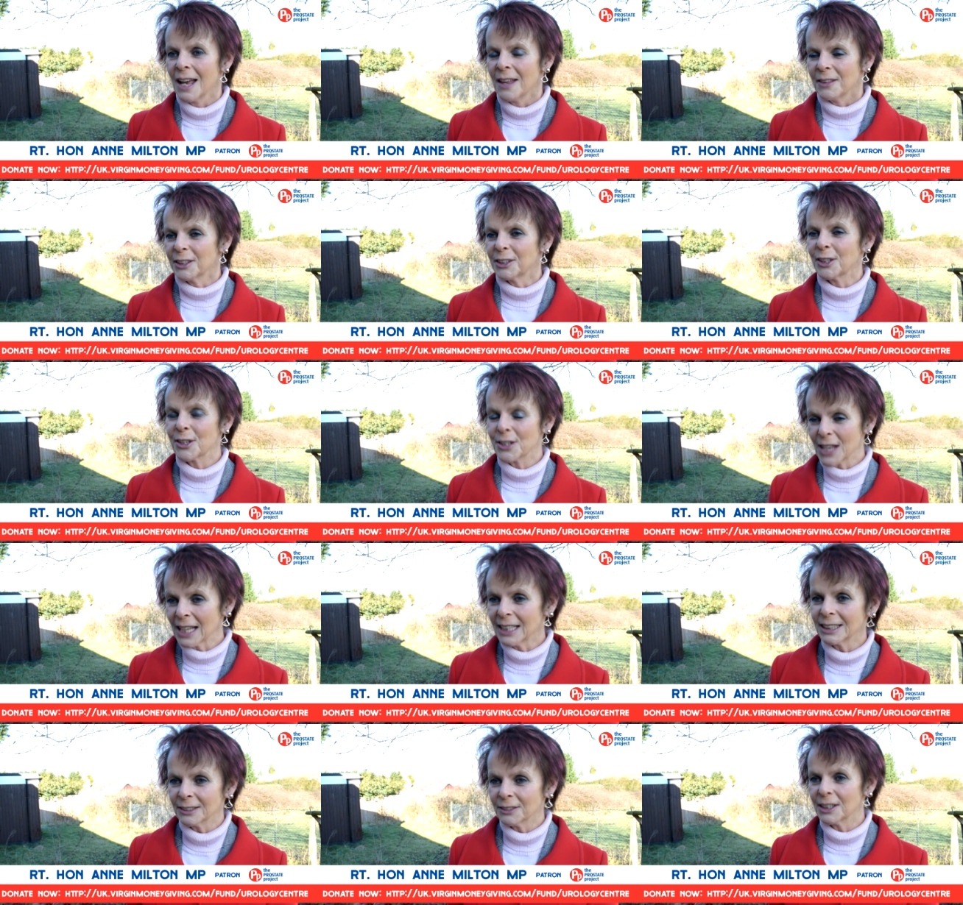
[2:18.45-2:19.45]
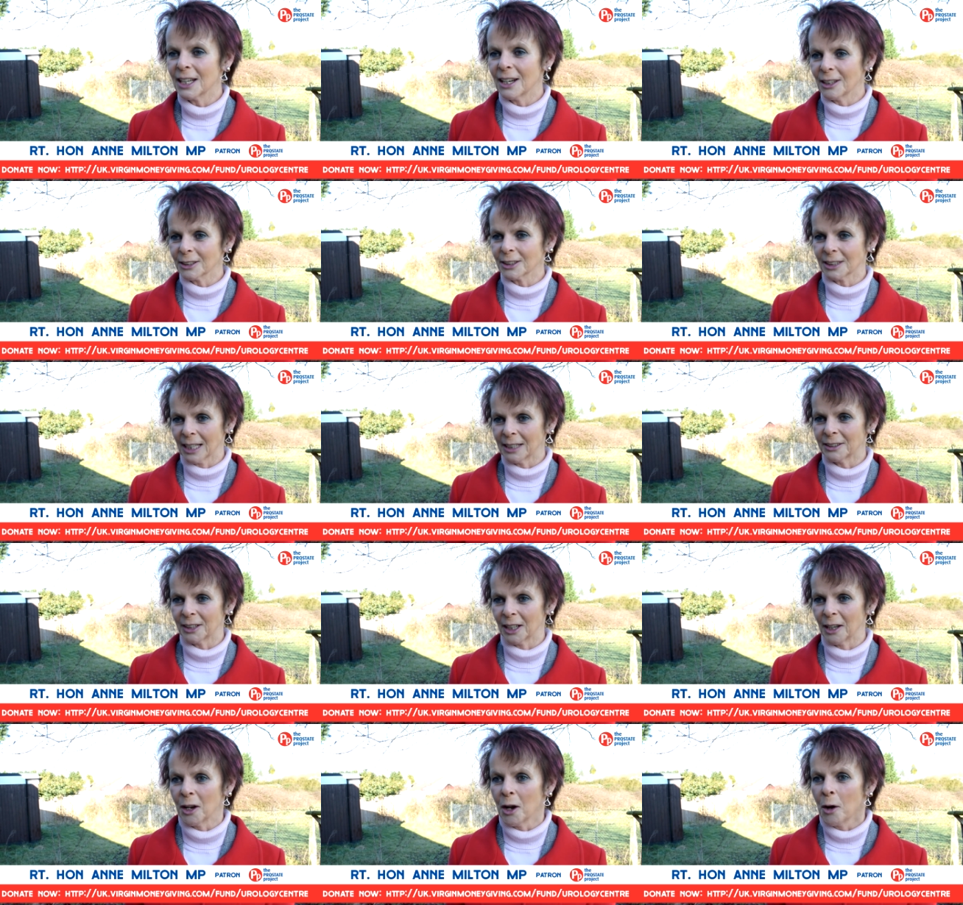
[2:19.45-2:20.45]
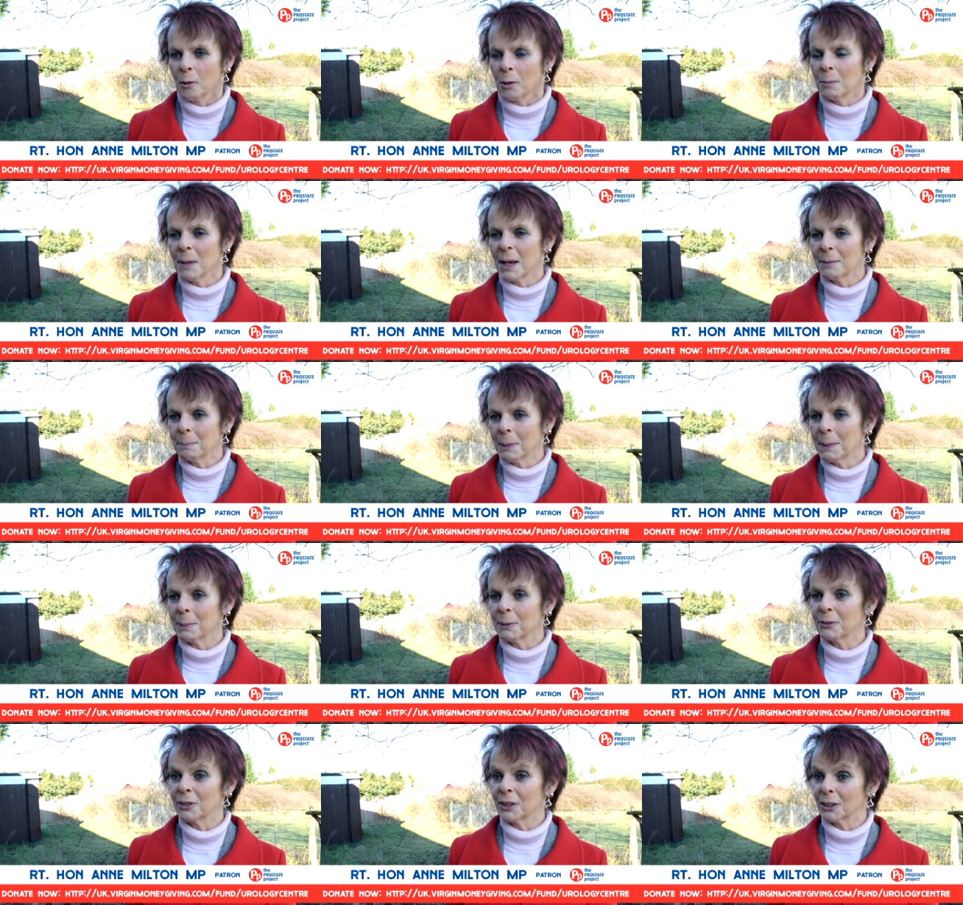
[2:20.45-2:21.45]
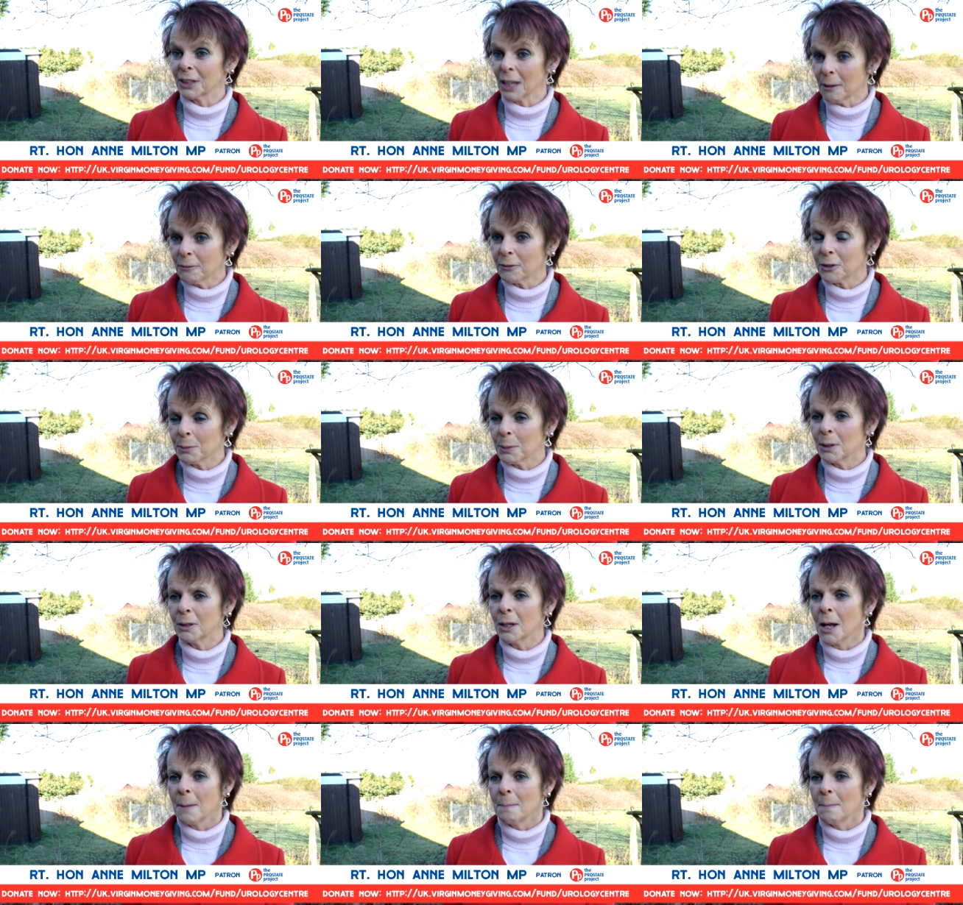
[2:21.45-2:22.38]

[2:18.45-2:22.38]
This state-of-the-art centre will make people feel comfortable,